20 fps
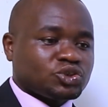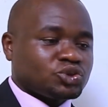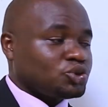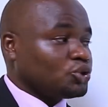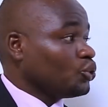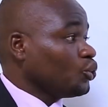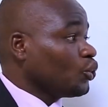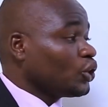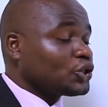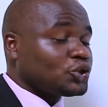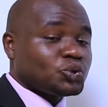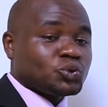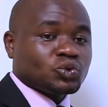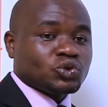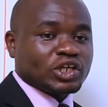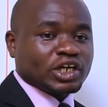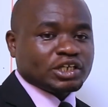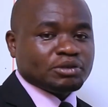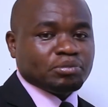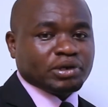So we want to do
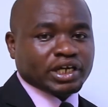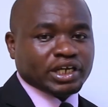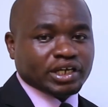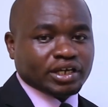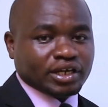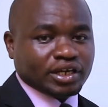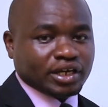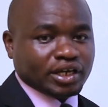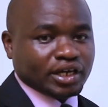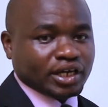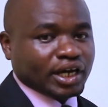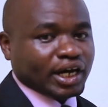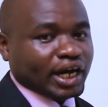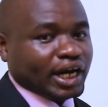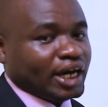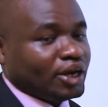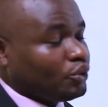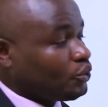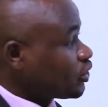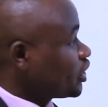that by
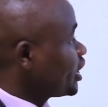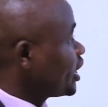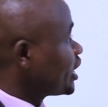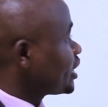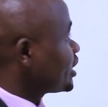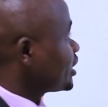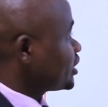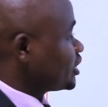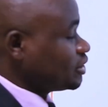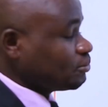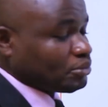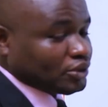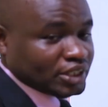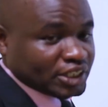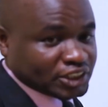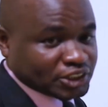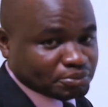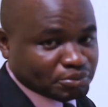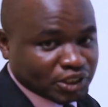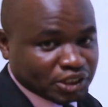looking at a simple
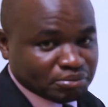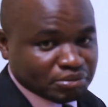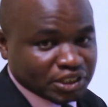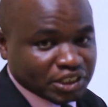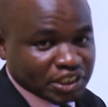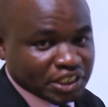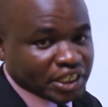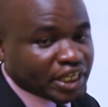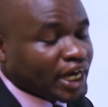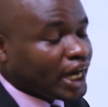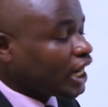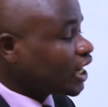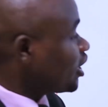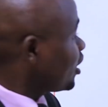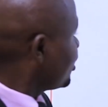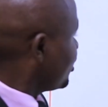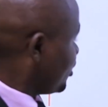experiment here.